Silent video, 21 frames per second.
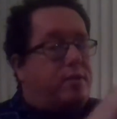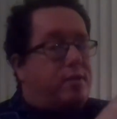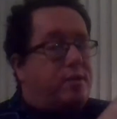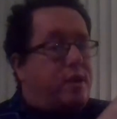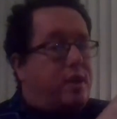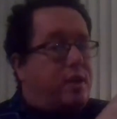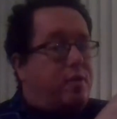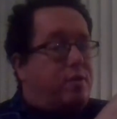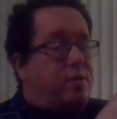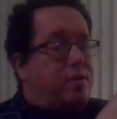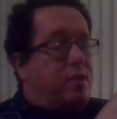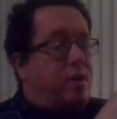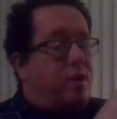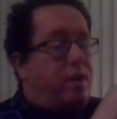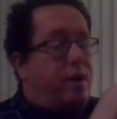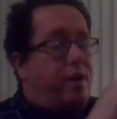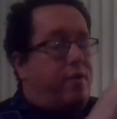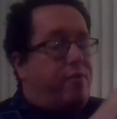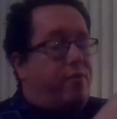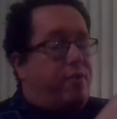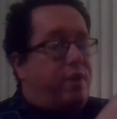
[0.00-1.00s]
Say you're
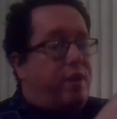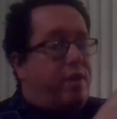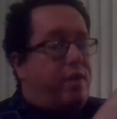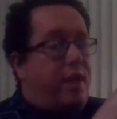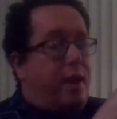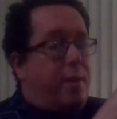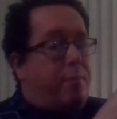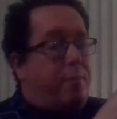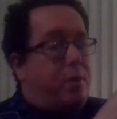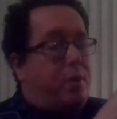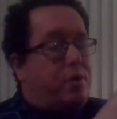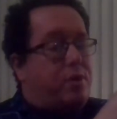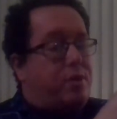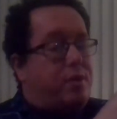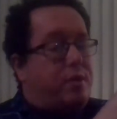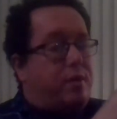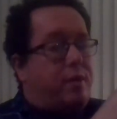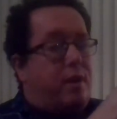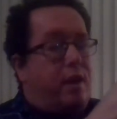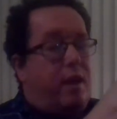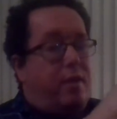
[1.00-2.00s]
sorry, forgive that
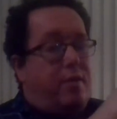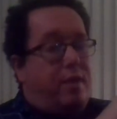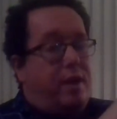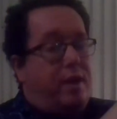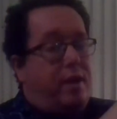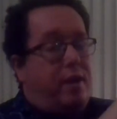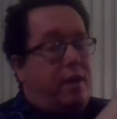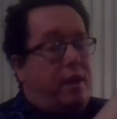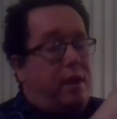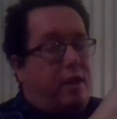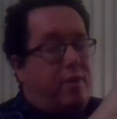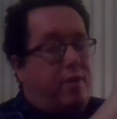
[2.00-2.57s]
person, and then